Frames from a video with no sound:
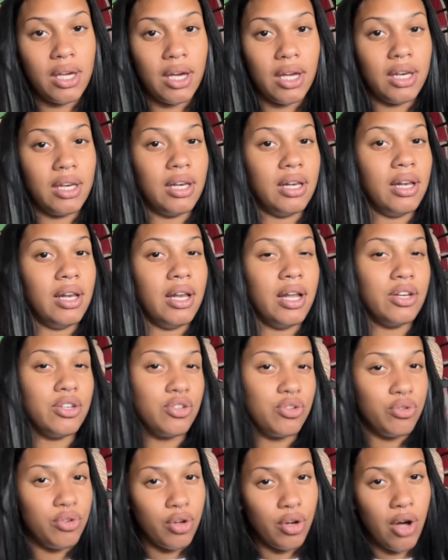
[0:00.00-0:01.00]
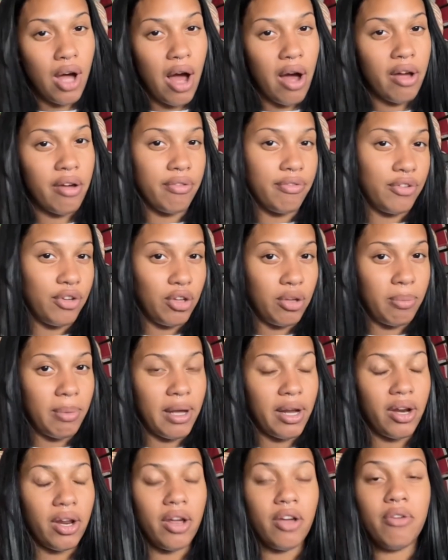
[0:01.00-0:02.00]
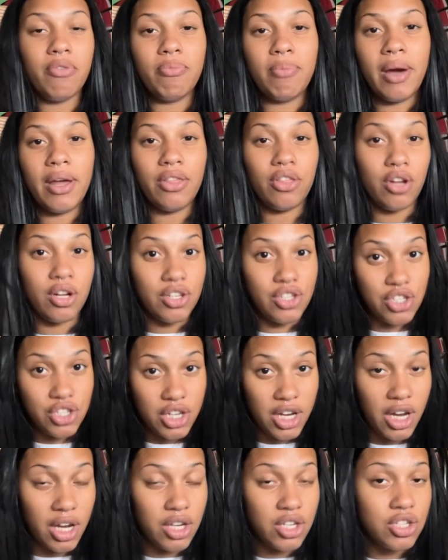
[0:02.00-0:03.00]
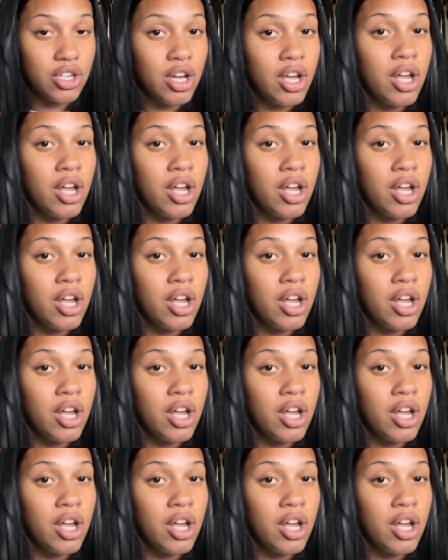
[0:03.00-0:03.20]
and let you know how I feel about it if my thoughts change.